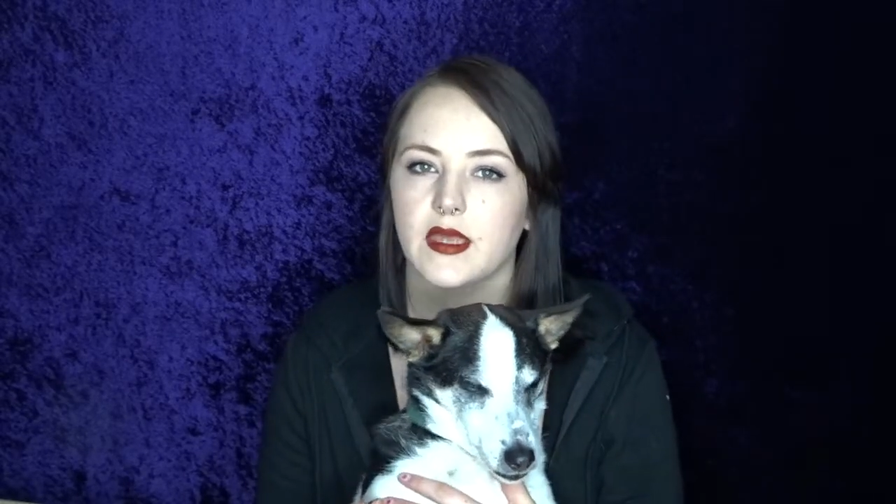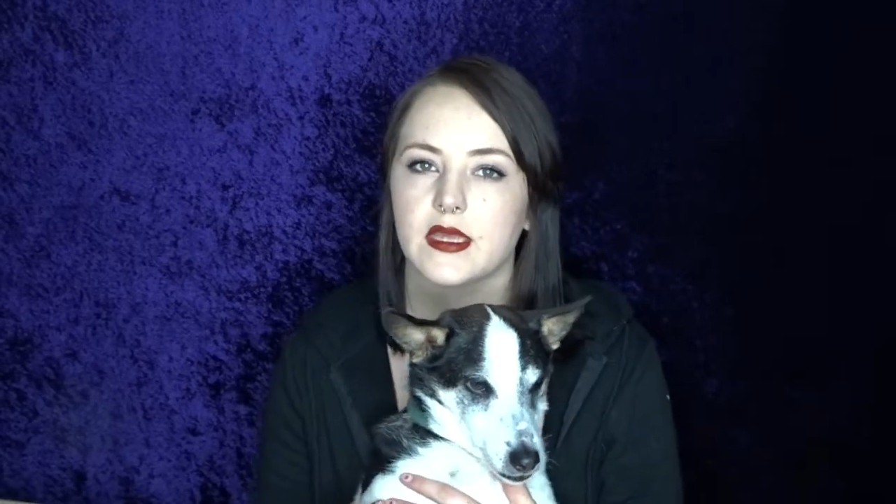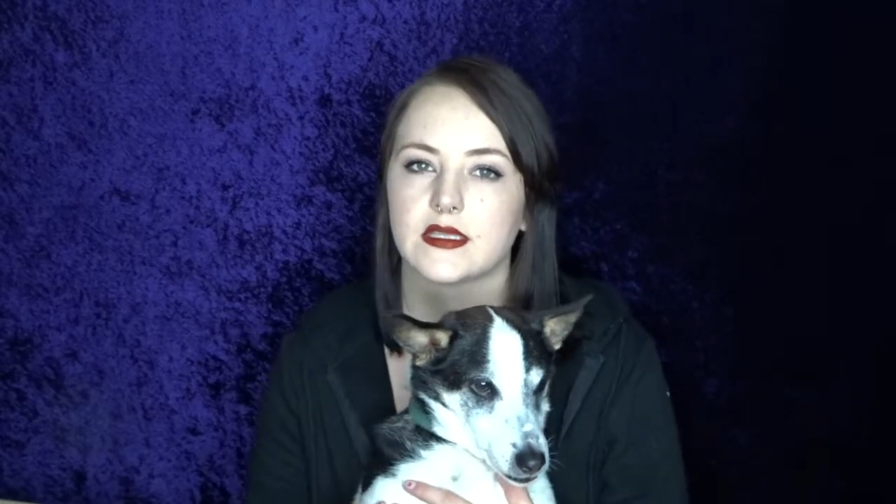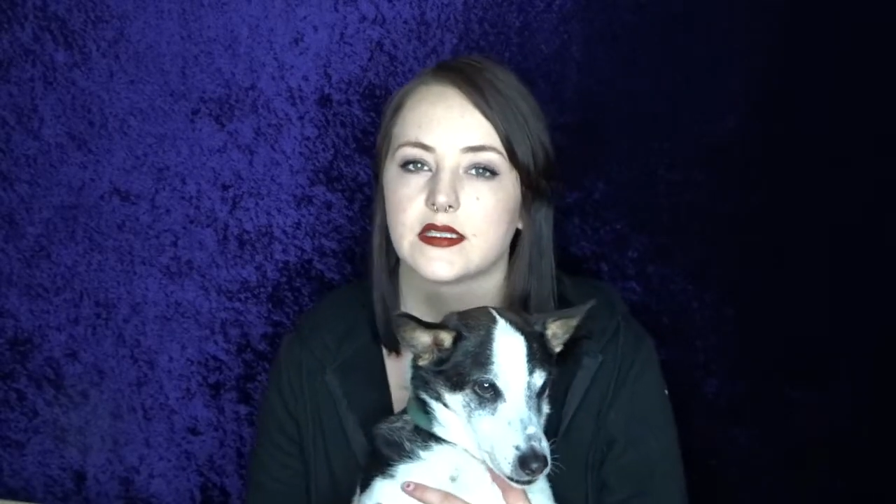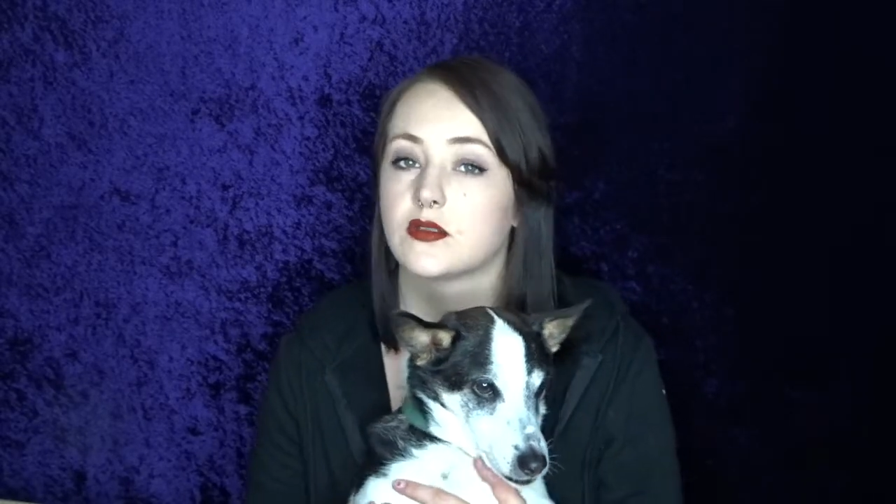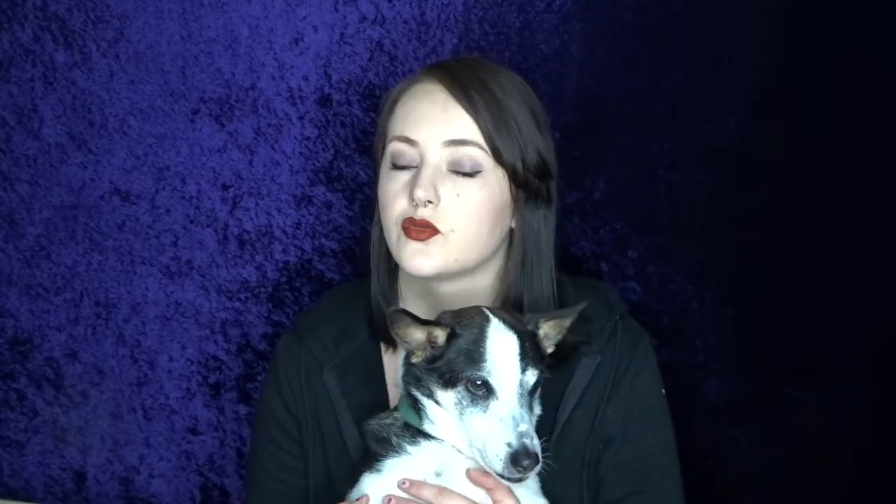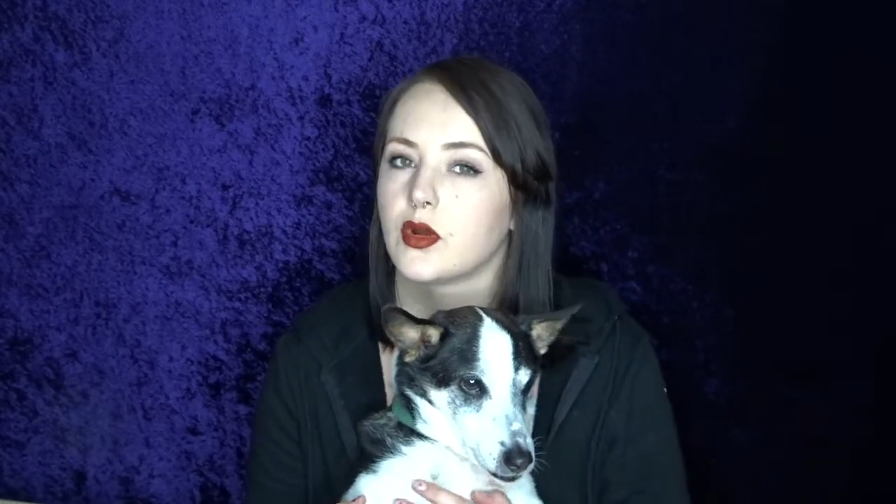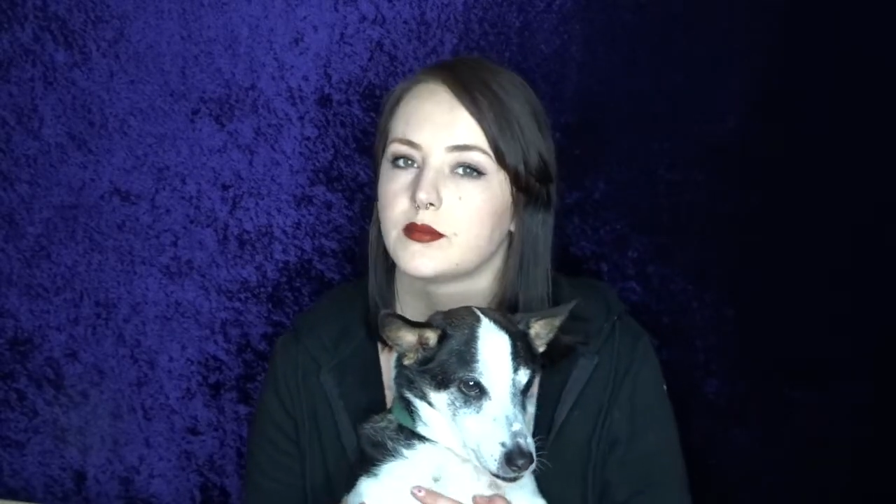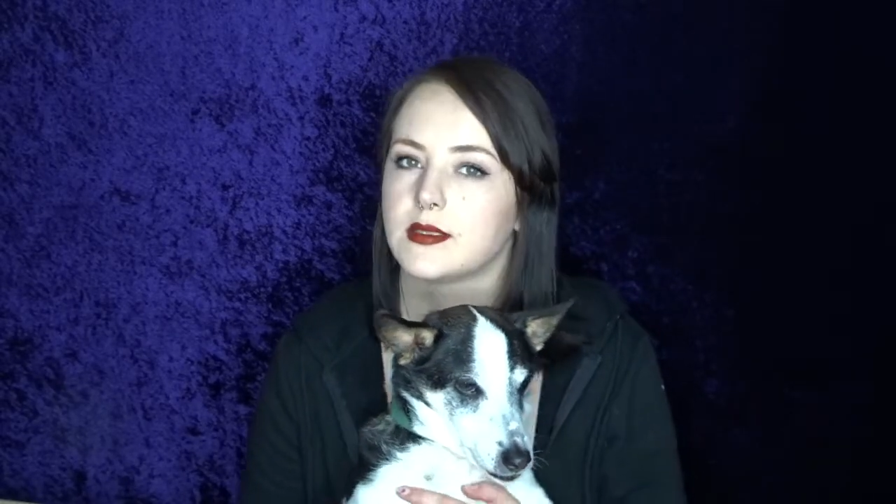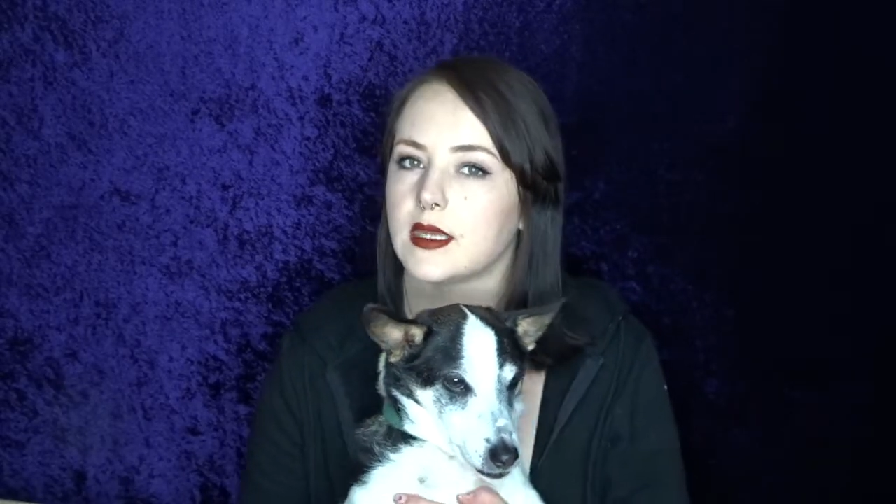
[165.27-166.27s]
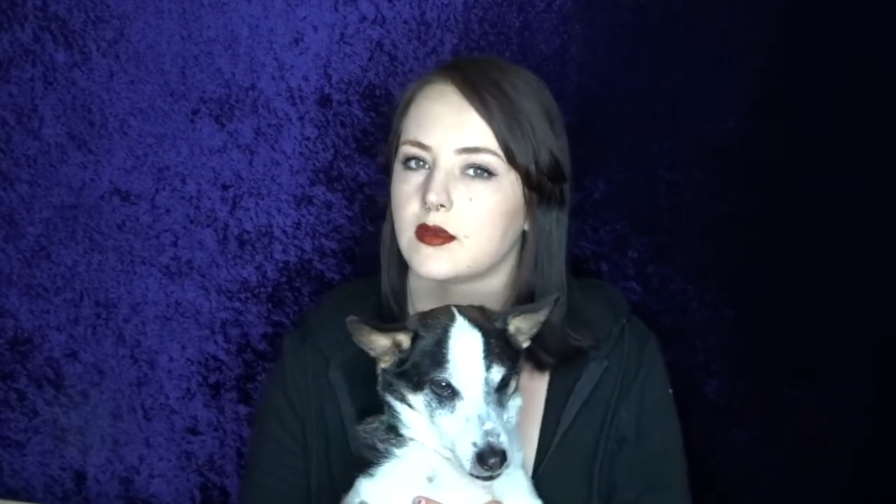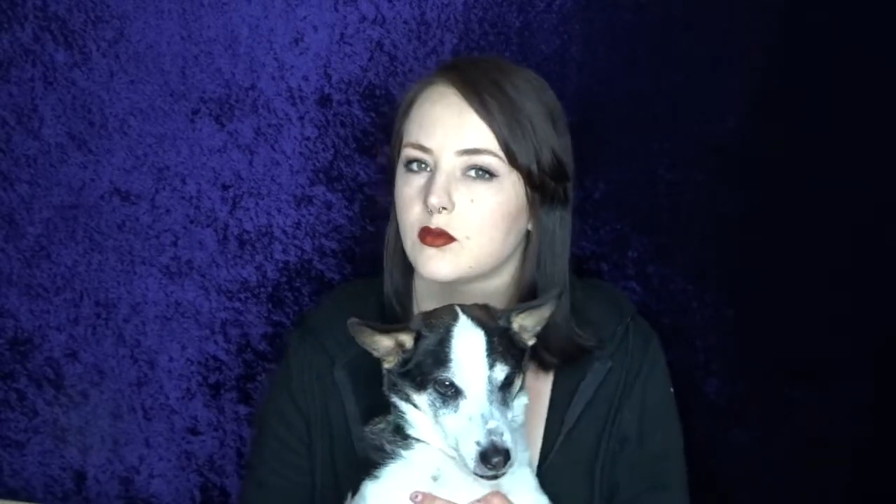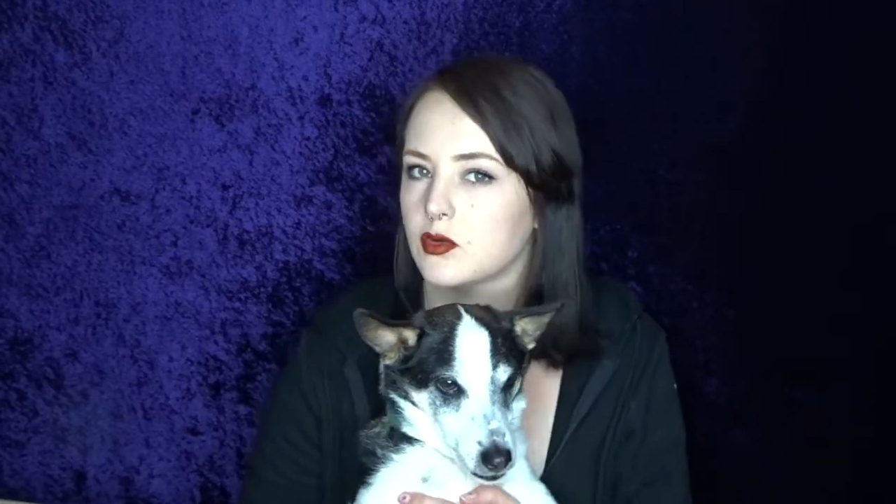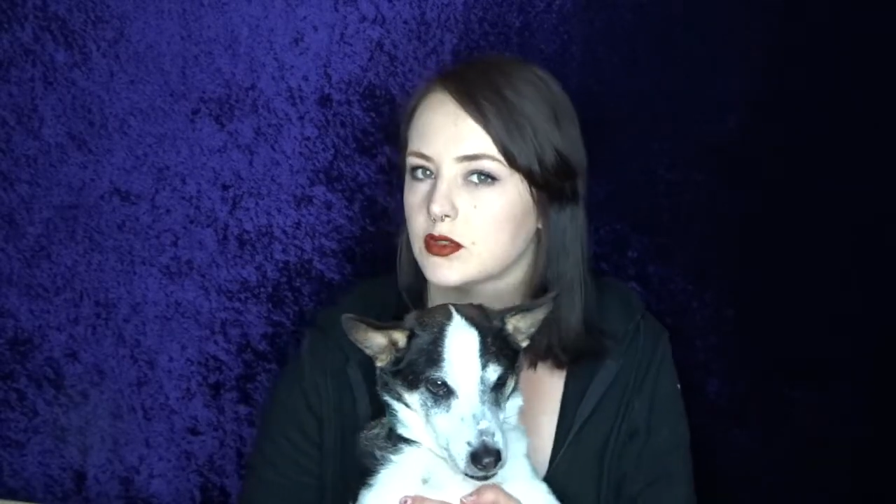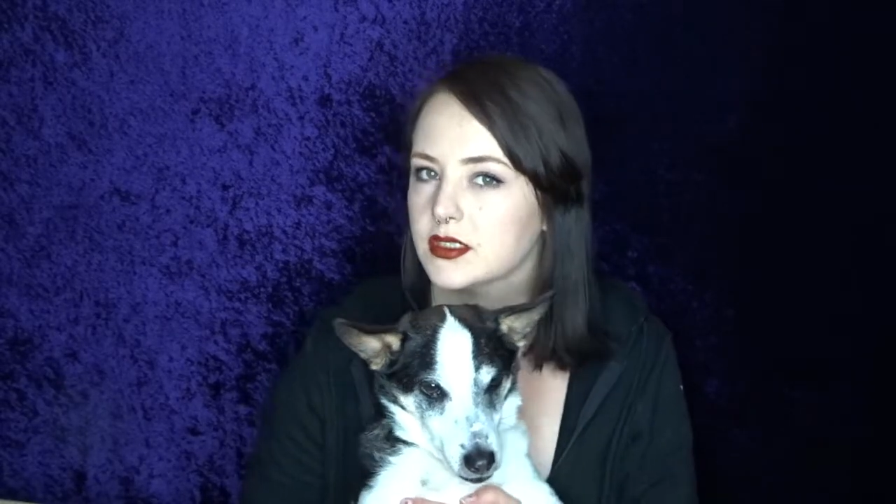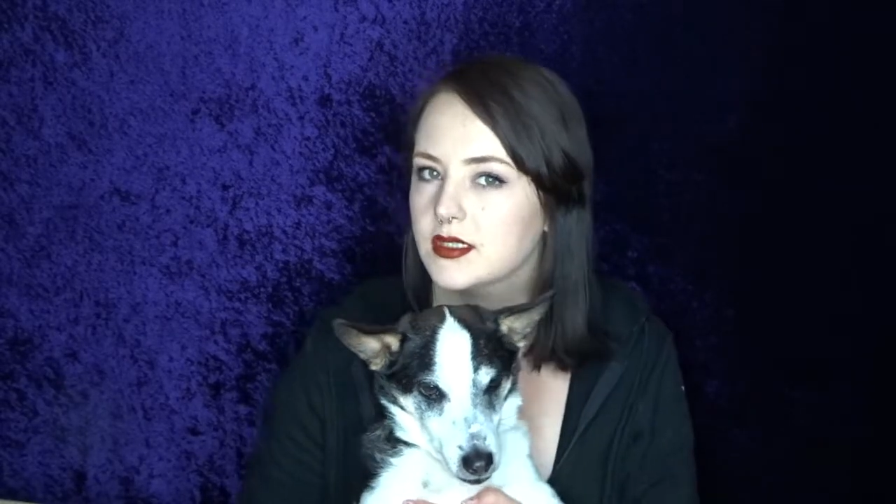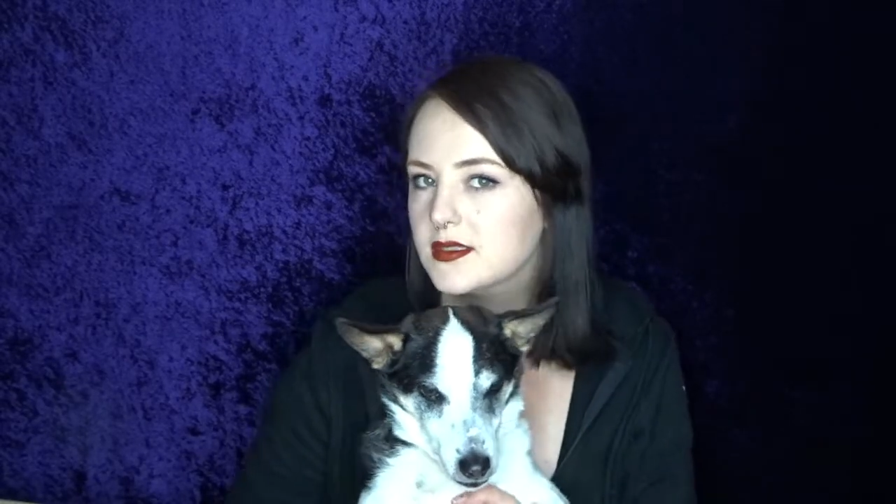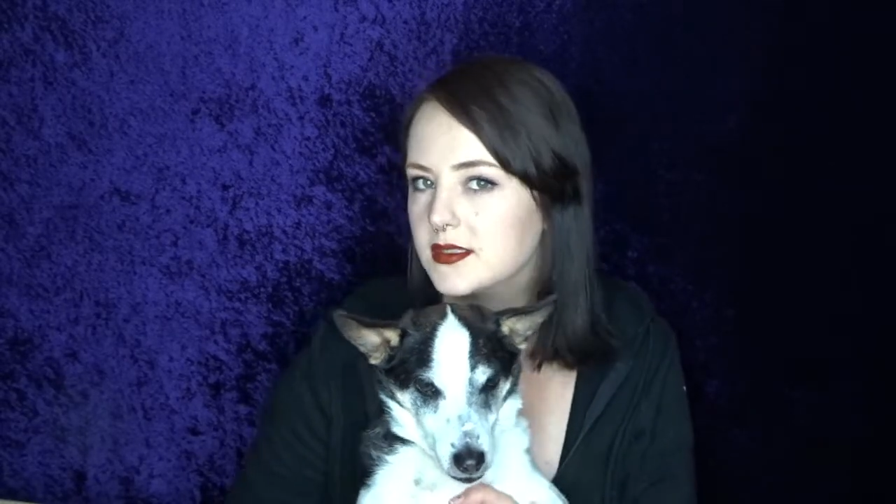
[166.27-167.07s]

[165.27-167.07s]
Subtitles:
is Drop Dead Gorgeous.